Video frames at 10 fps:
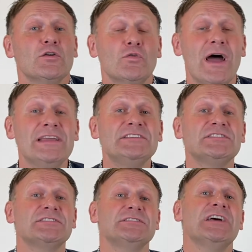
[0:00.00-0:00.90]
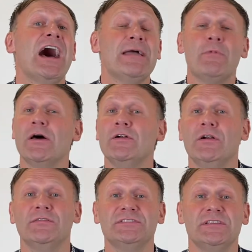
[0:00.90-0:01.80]
Christ's time on
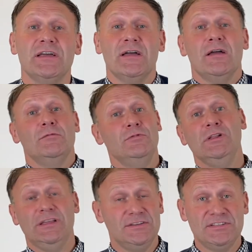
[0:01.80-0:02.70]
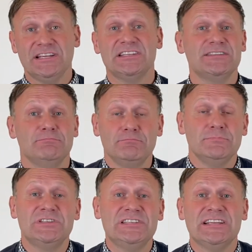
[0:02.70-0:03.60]
earth, really six
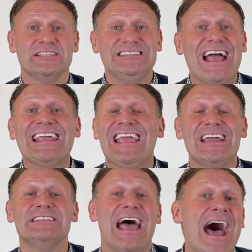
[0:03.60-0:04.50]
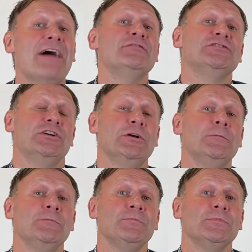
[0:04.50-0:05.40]
decades
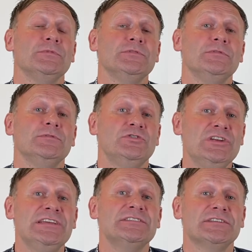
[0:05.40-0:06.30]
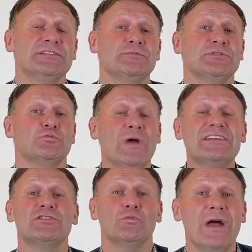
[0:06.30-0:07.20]
after Jesus was
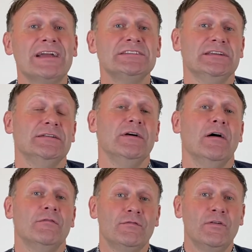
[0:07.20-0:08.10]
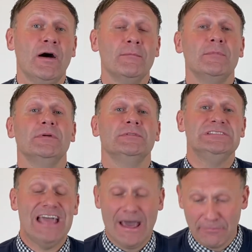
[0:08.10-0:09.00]
resurrected from
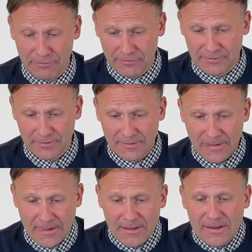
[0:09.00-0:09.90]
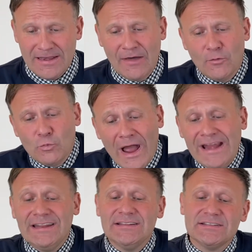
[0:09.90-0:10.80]
death. Now, the
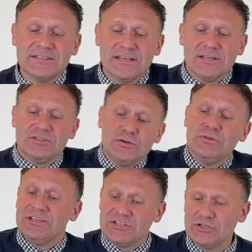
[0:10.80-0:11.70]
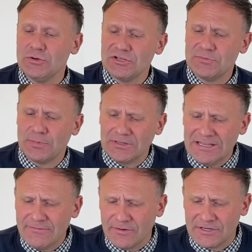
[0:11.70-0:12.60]
writings to these Jewish
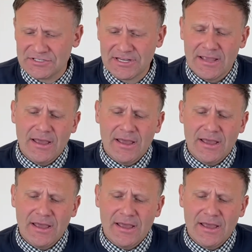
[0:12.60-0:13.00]
believers